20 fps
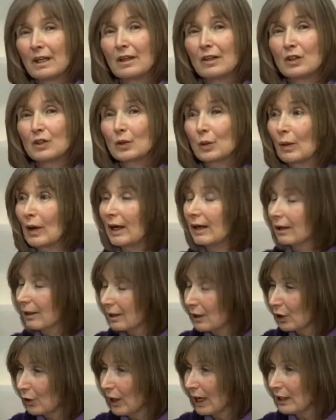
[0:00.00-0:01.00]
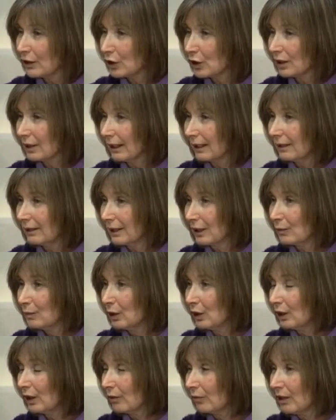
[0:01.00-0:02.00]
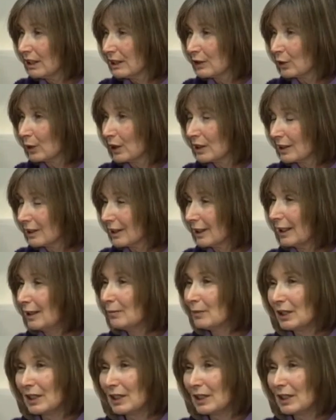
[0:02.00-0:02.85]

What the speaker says: So I congratulate the Community Resource Team.